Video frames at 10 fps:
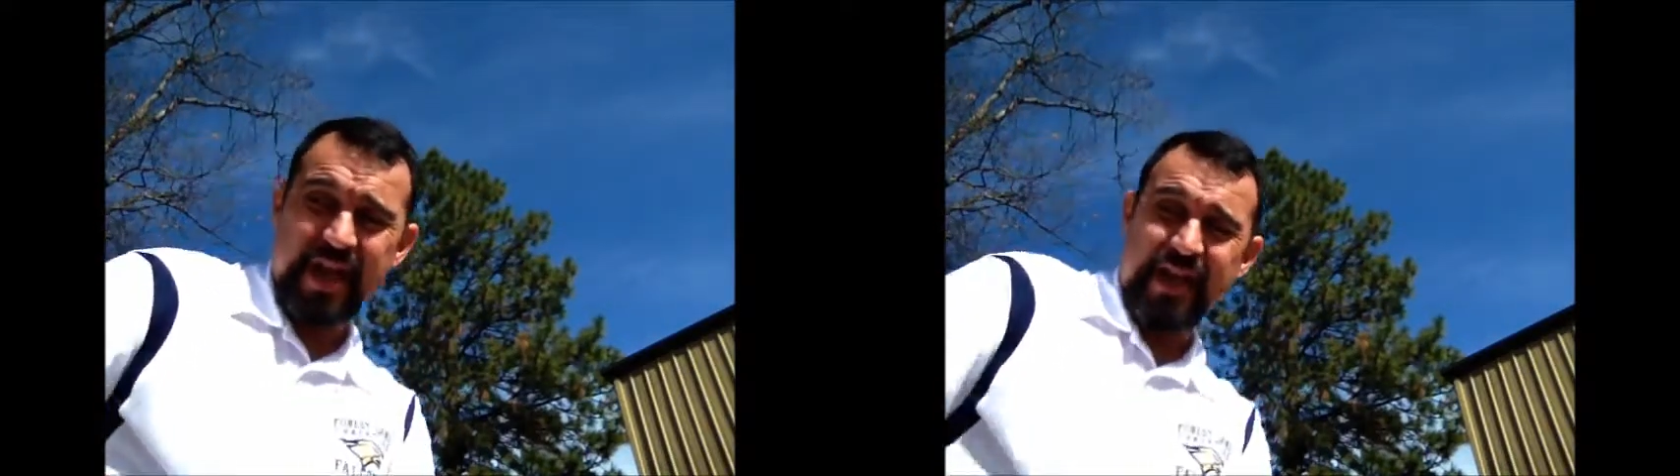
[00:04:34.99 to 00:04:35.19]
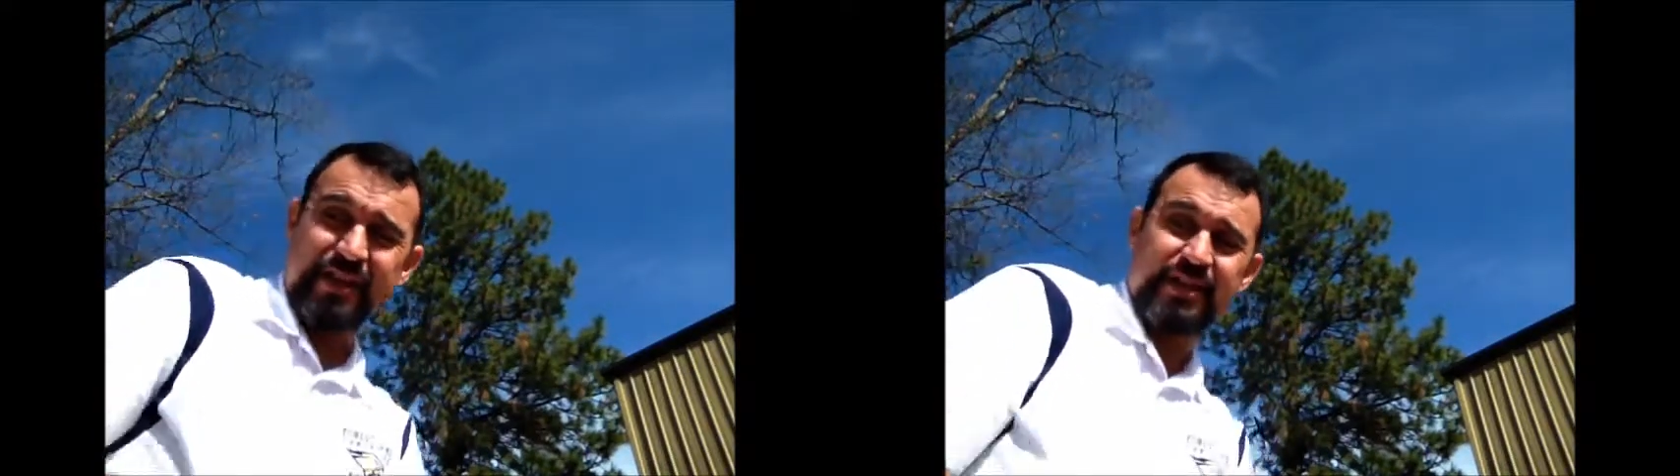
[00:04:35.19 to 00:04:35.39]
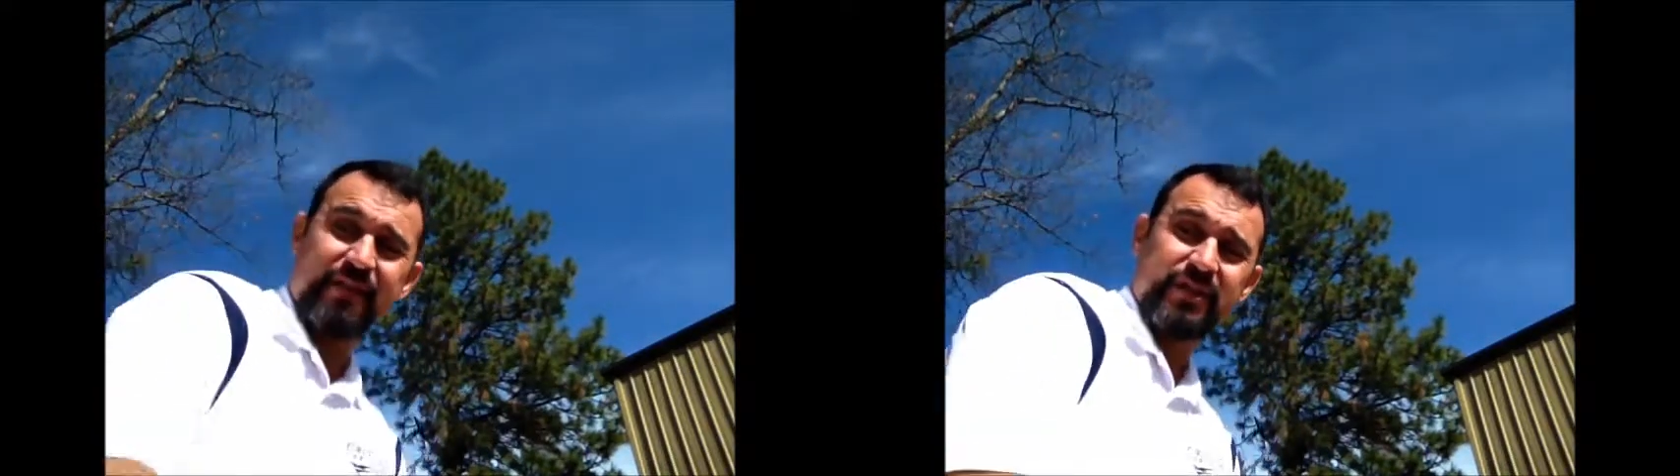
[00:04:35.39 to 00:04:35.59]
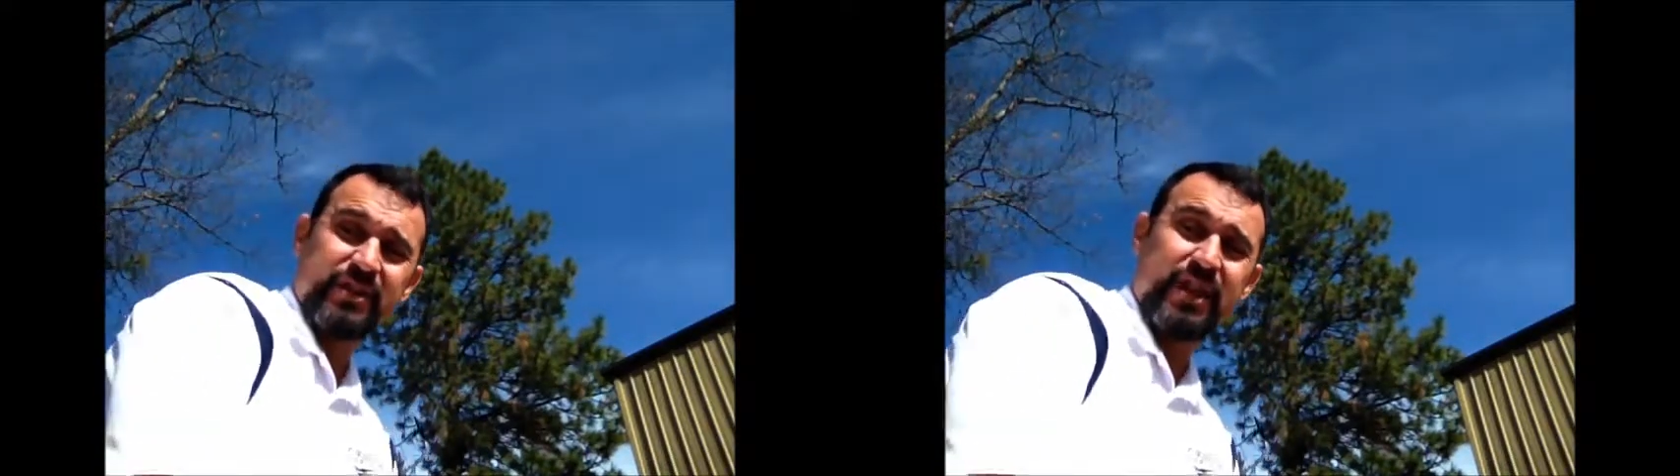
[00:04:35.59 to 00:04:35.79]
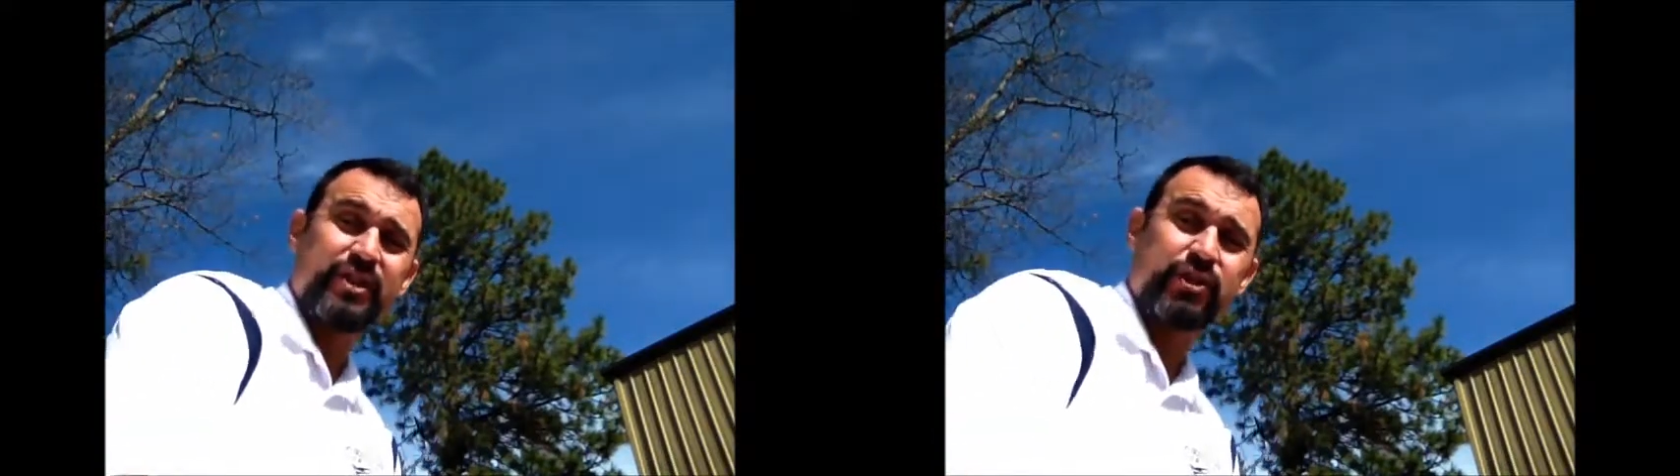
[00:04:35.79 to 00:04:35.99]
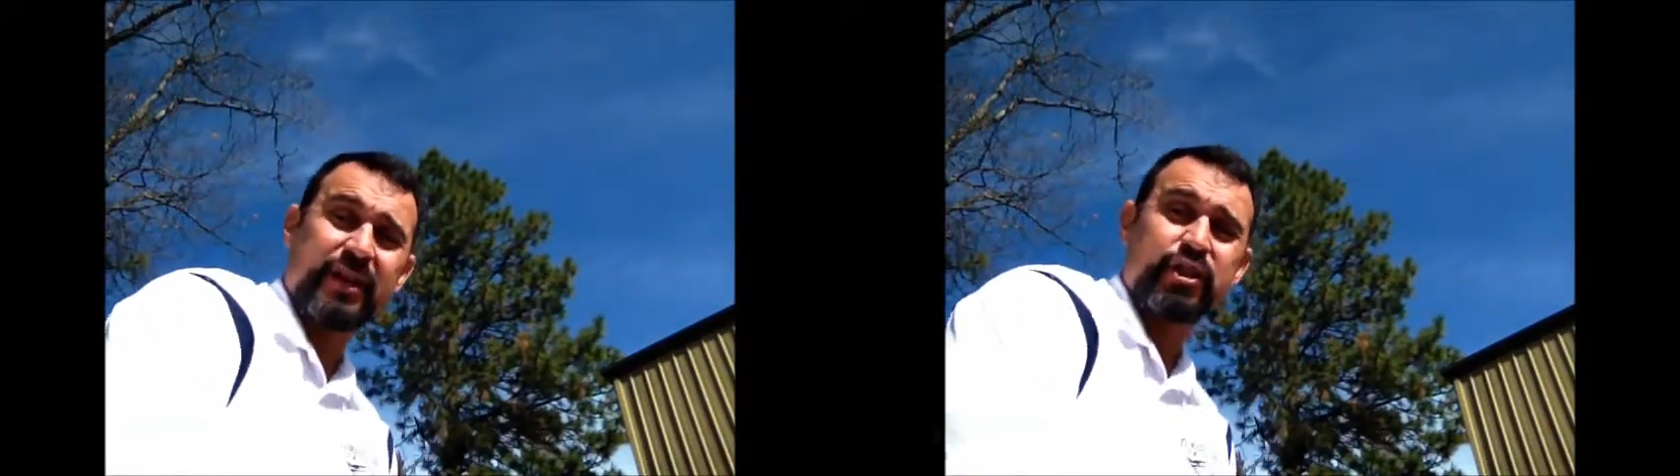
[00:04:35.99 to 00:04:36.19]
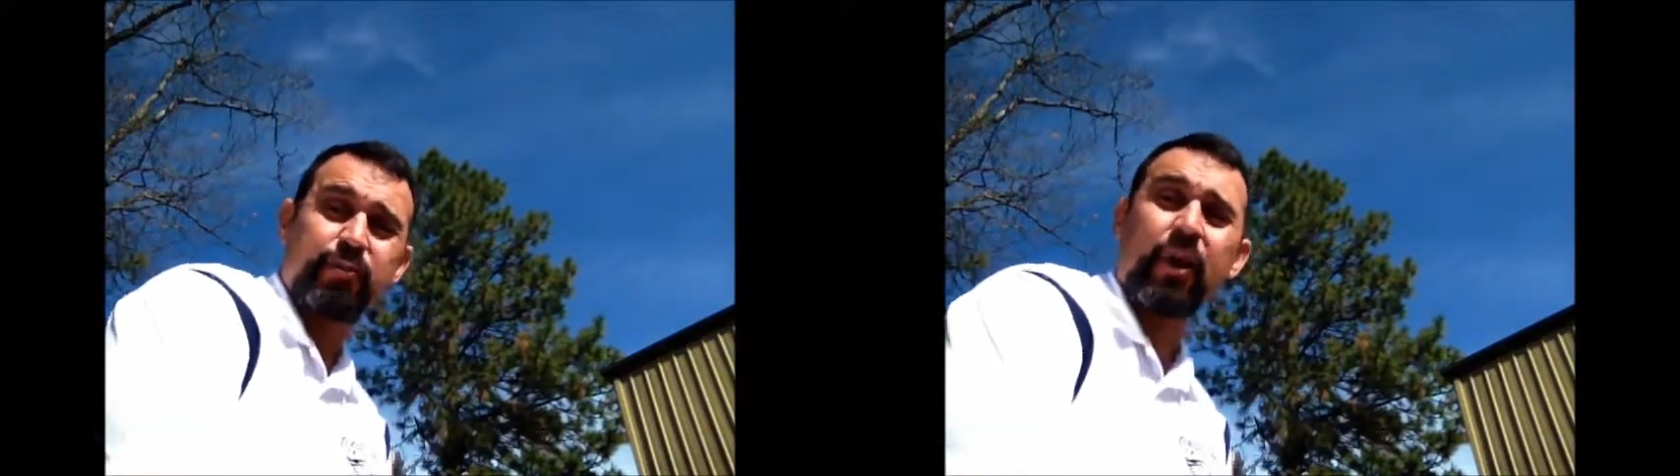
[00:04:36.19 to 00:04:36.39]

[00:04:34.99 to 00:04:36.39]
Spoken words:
87 cents. So that's a